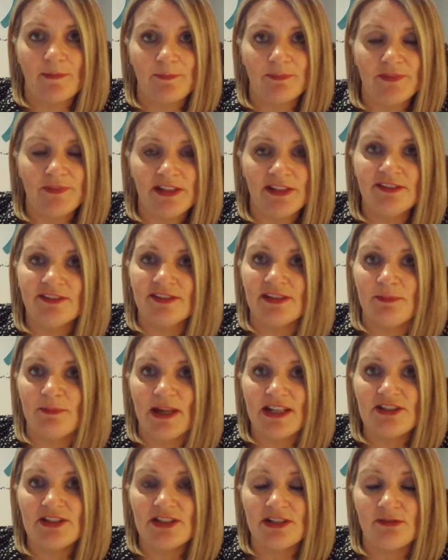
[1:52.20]
use an
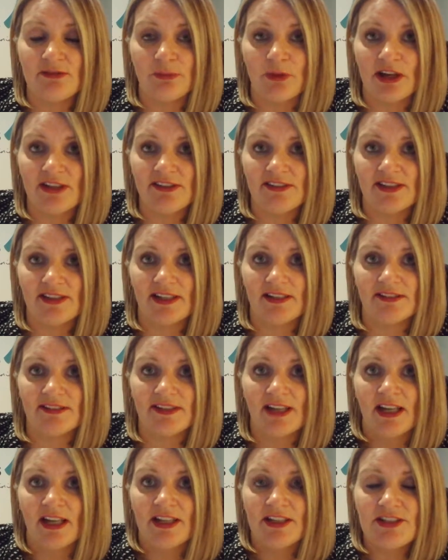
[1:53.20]
imaginative process
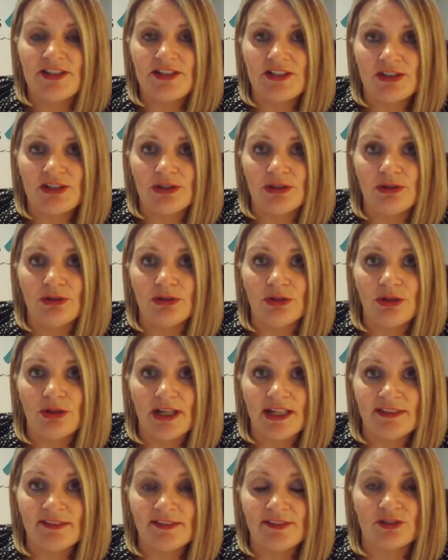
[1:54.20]
to
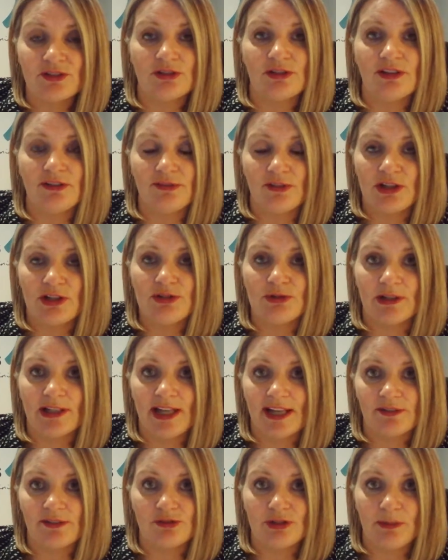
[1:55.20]
install the virtual
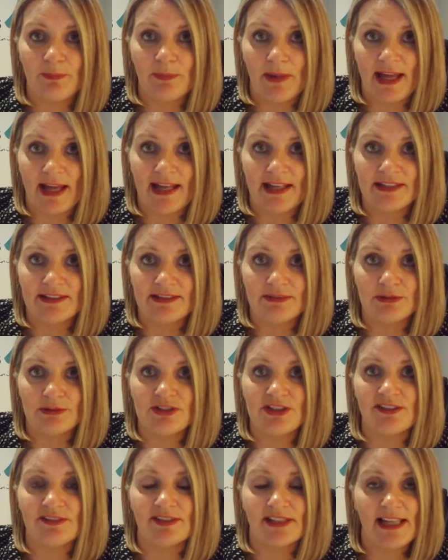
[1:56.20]
gastric band,
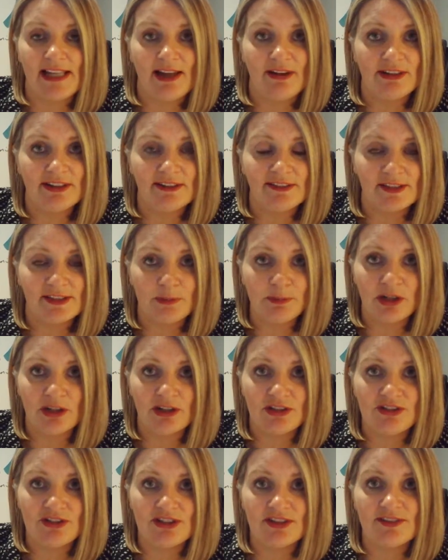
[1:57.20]
which is allowing the
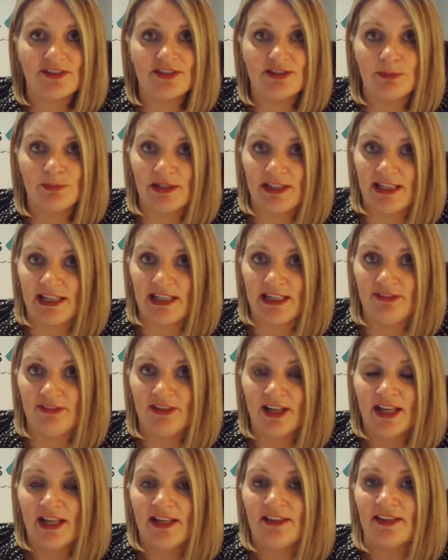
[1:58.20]
subconscious to
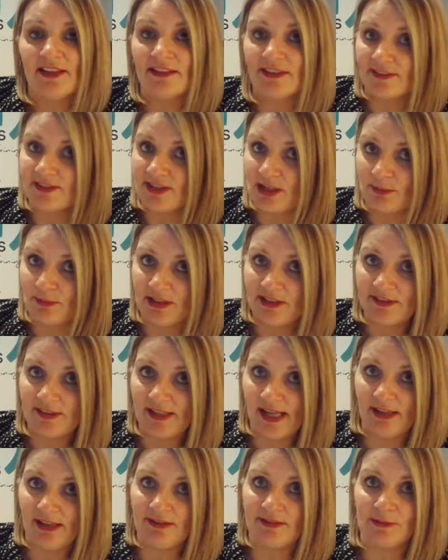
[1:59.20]
believe that the stomach is
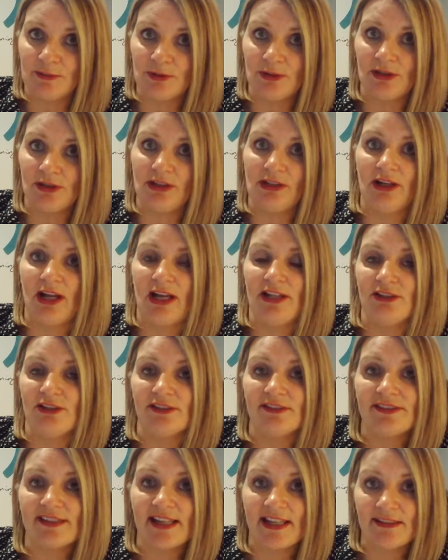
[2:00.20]
now smaller and
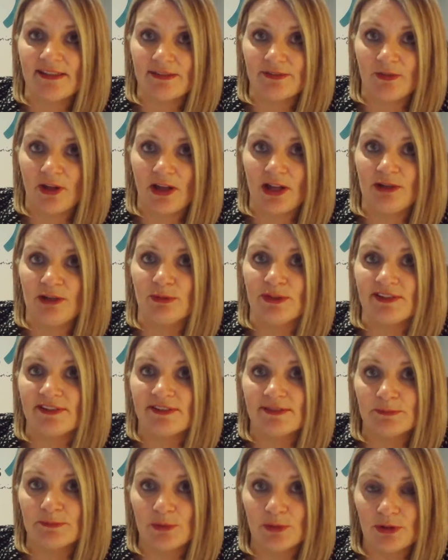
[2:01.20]
you're satisfied with
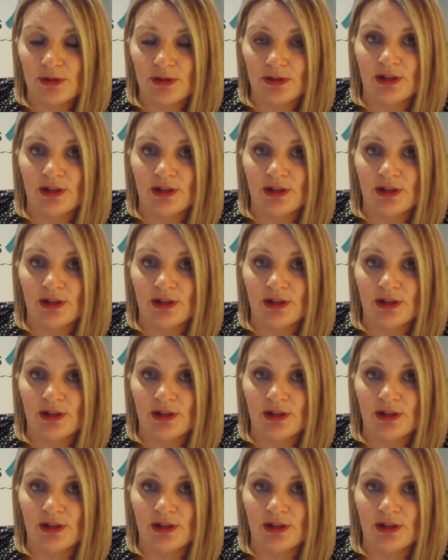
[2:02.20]
smaller